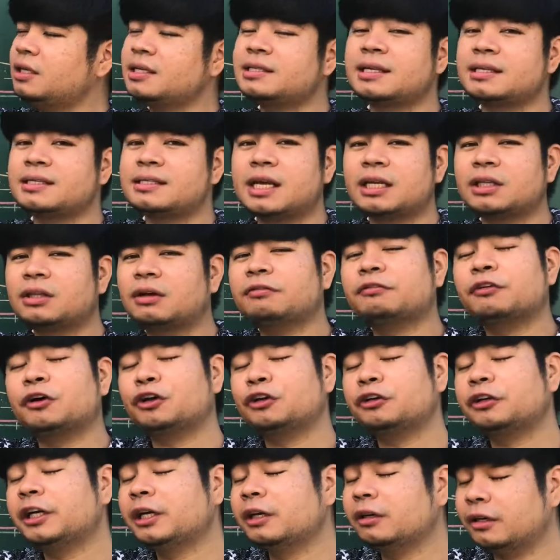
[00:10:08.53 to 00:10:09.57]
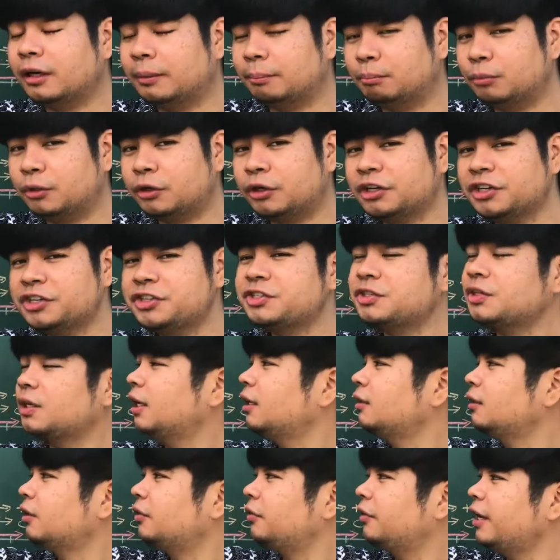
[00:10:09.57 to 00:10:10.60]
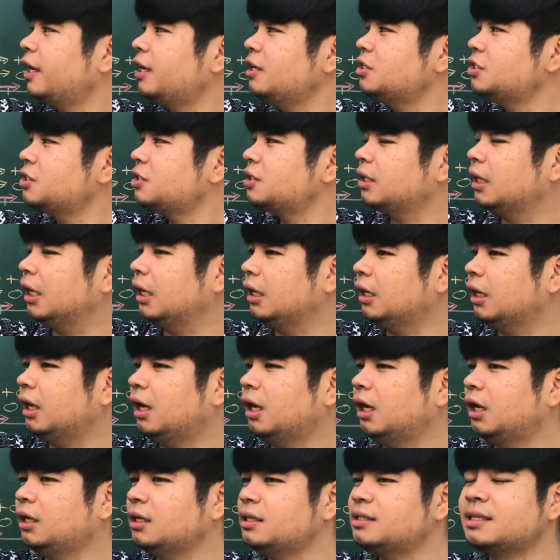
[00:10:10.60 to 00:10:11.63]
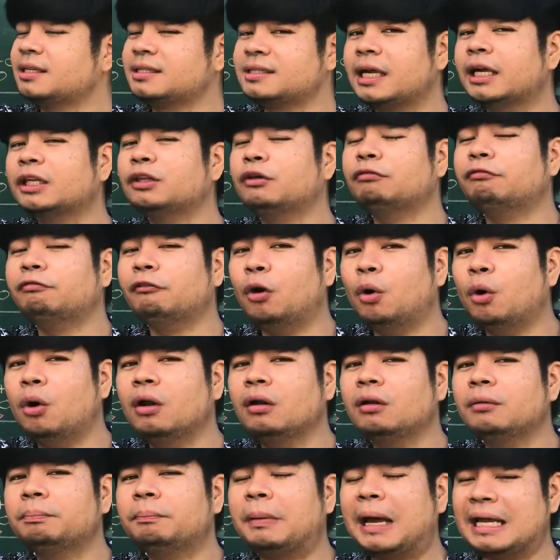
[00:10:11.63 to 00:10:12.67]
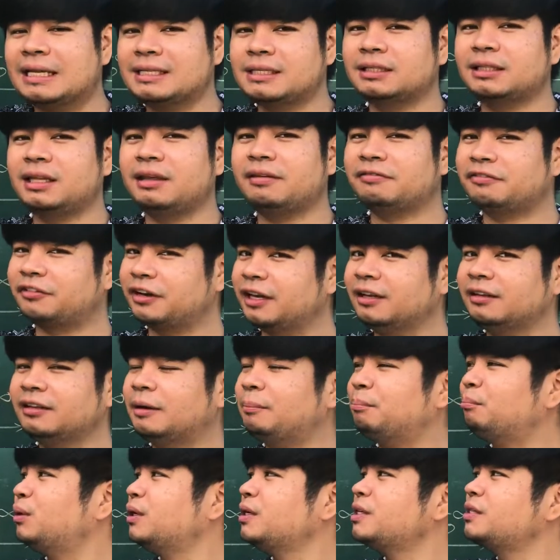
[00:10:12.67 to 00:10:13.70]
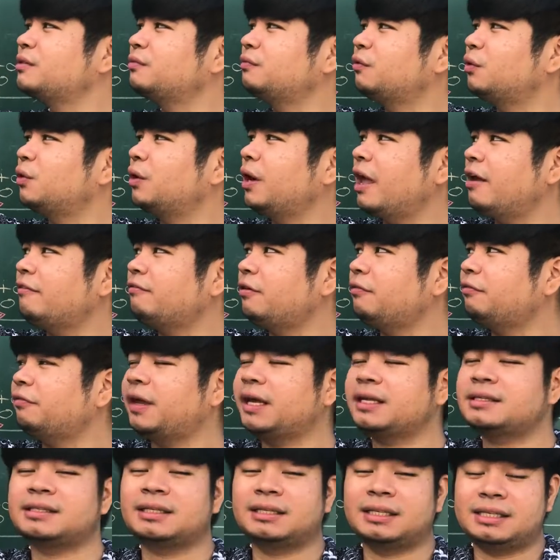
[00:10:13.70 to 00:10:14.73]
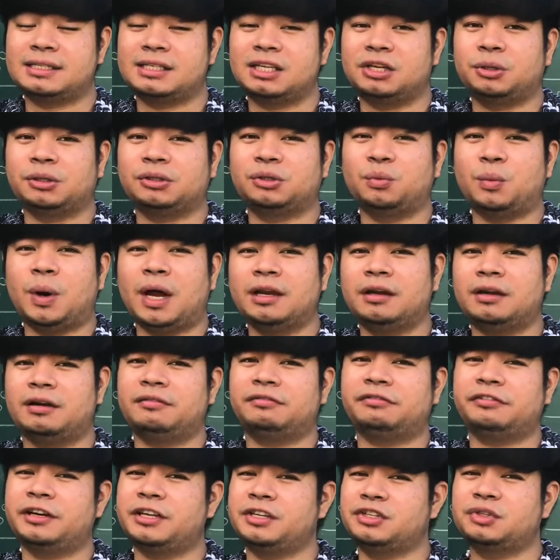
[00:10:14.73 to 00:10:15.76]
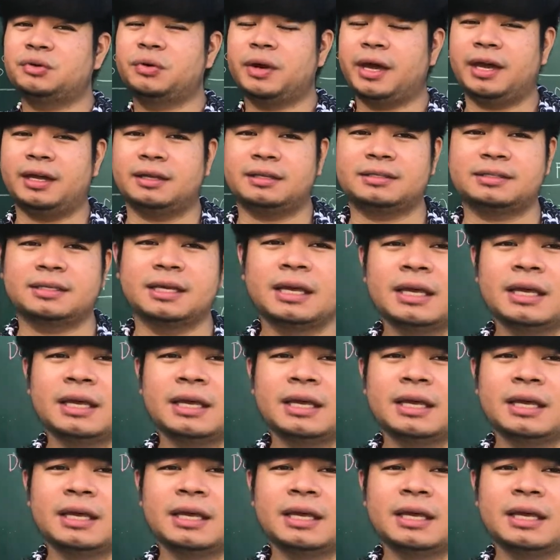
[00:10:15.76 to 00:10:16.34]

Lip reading: is a set of all real numbers, and the range is a set of all positive real numbers for f of x that is equal to 1/2 raised to x.